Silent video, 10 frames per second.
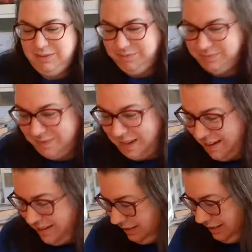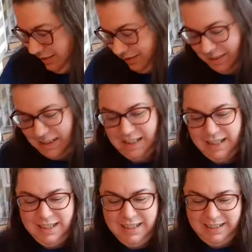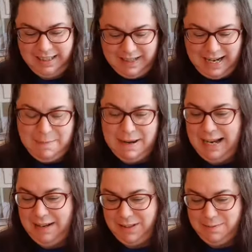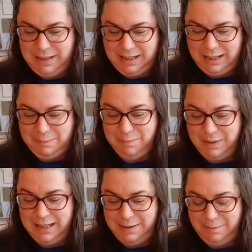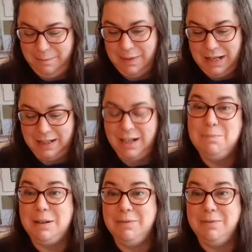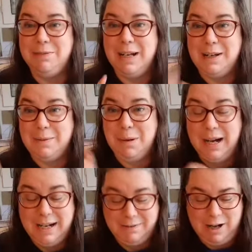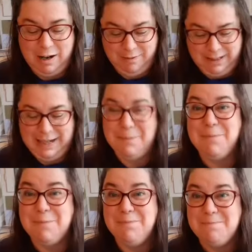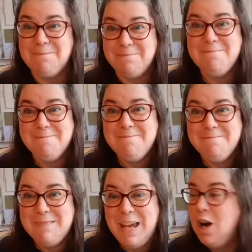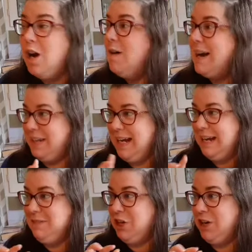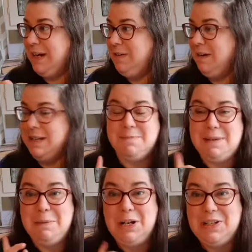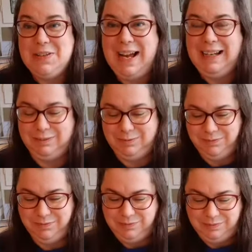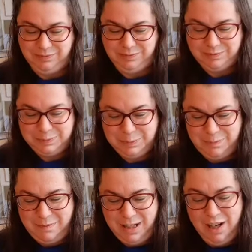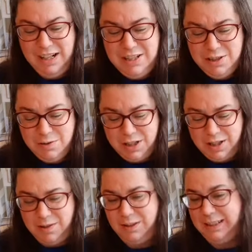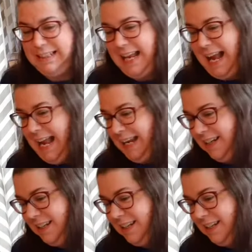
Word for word: Mm. I might have to make a cup, um, a cup of uh, pot of coffee now. Mm -hmm. Oh, I think I have a Keurig once. Maybe I'll do that. Mm -hmm. Oh, he's so cute. Look at that.